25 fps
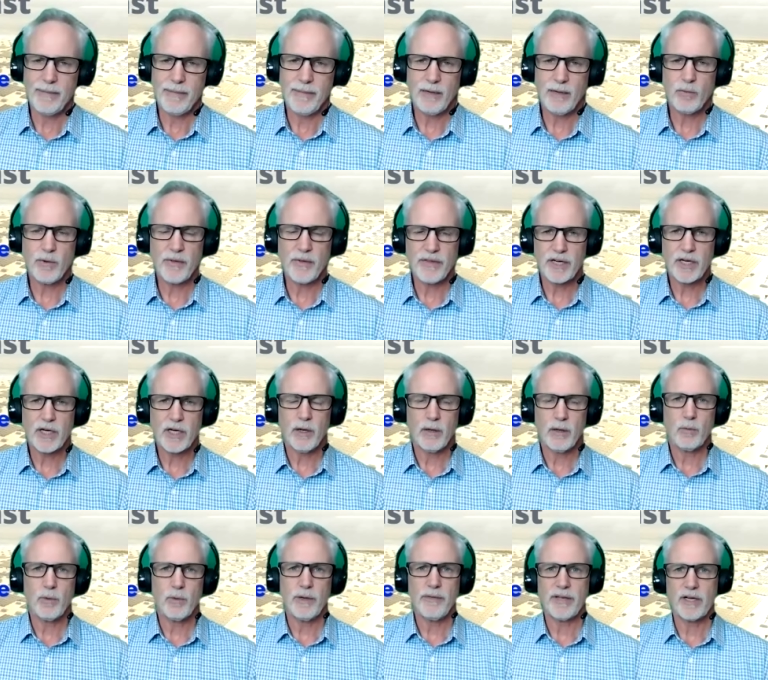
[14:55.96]
I mean, when the
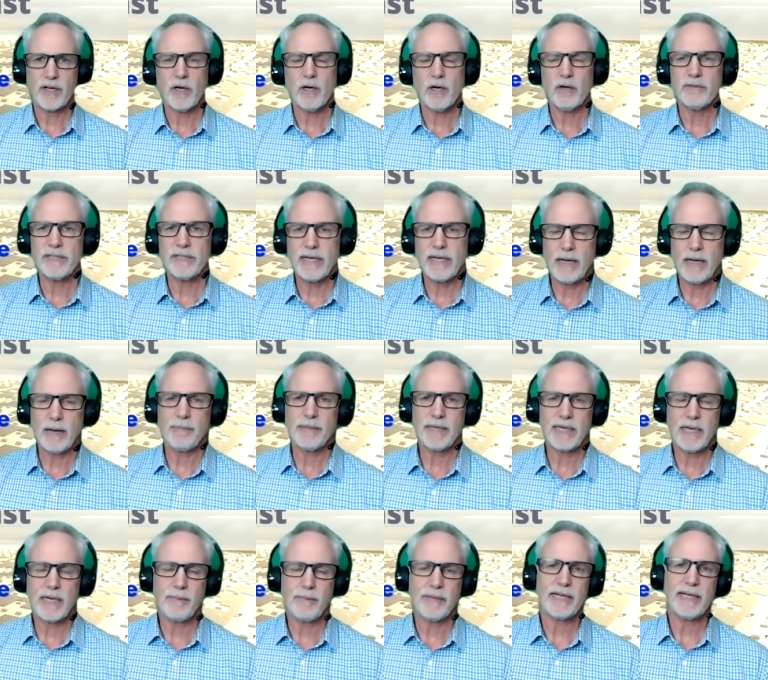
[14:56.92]
COVID
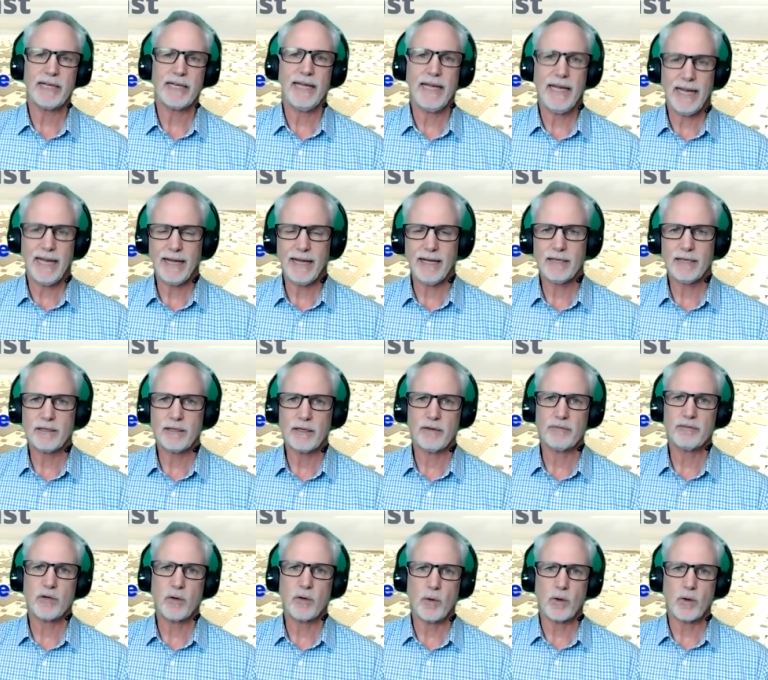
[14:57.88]
epidemic hit,
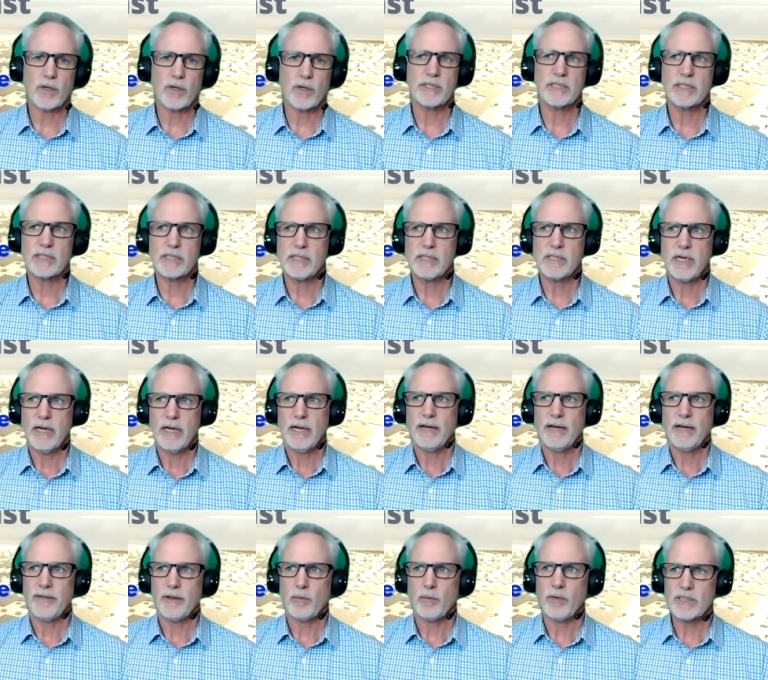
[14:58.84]
of course,
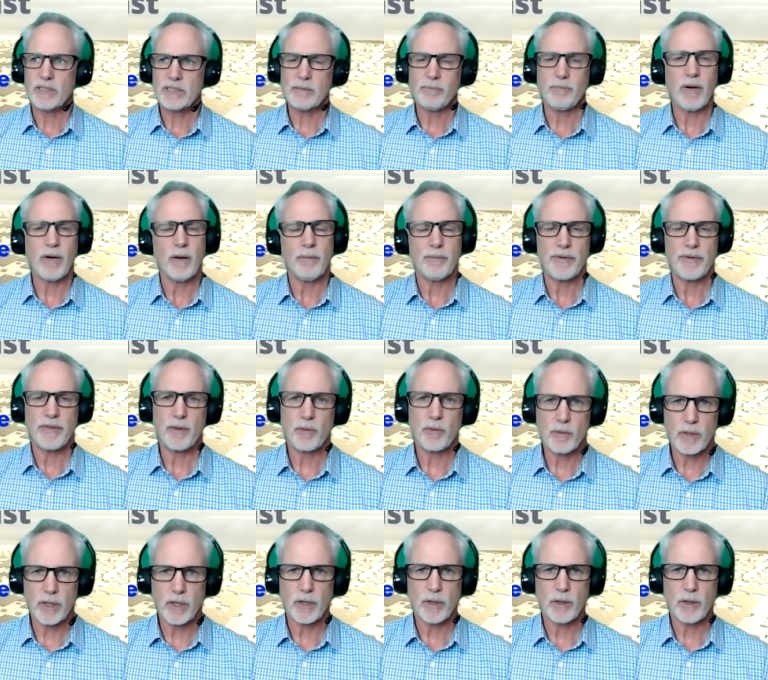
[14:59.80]
there was a bump in the
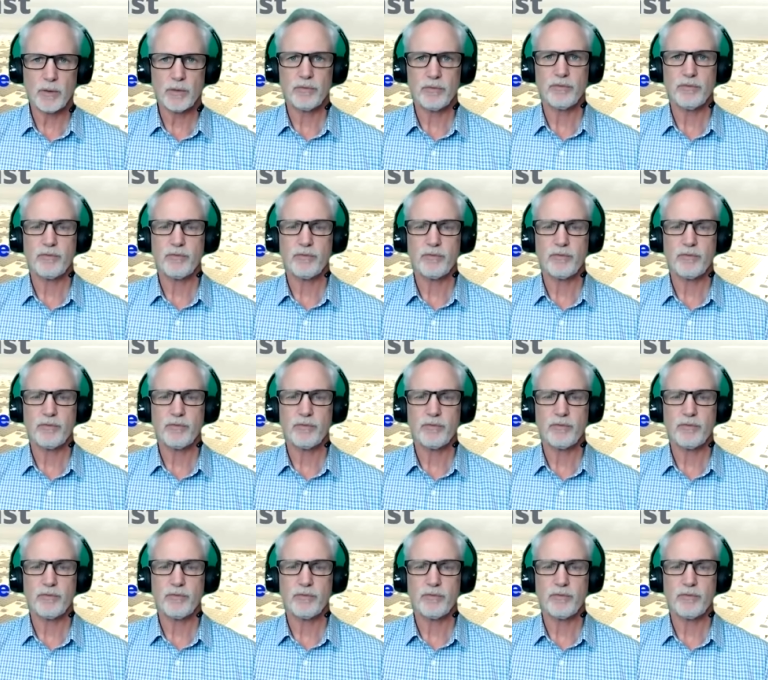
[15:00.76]
road